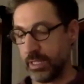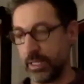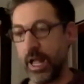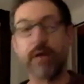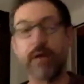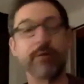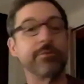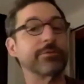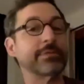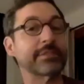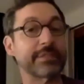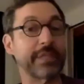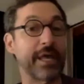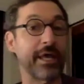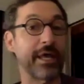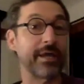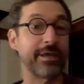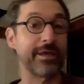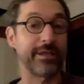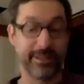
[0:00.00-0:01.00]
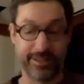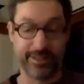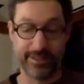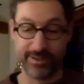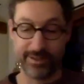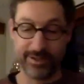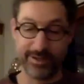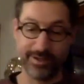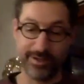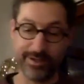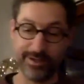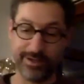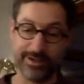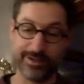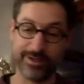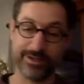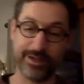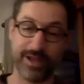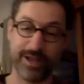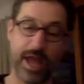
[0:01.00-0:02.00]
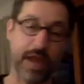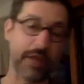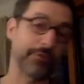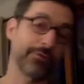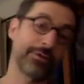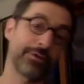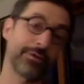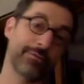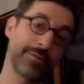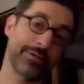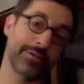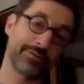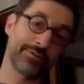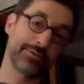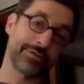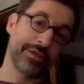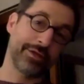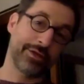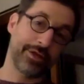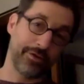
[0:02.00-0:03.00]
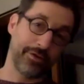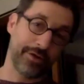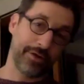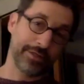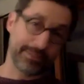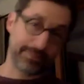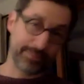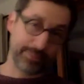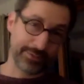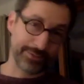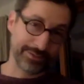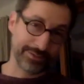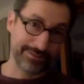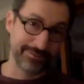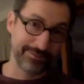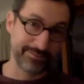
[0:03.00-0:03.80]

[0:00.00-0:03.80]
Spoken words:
will say, I don't think it makes you sound like a crazy person.